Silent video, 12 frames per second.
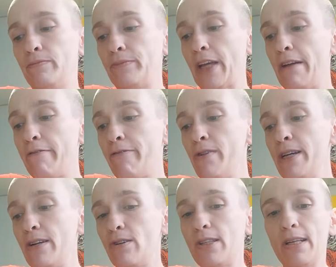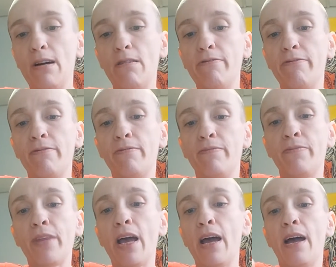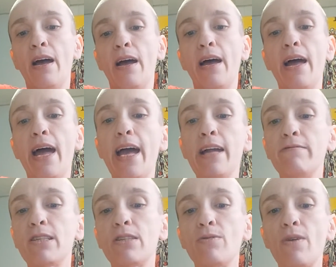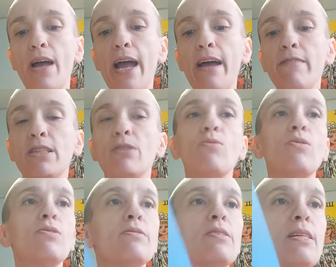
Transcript: And free yourself. Eight of Swords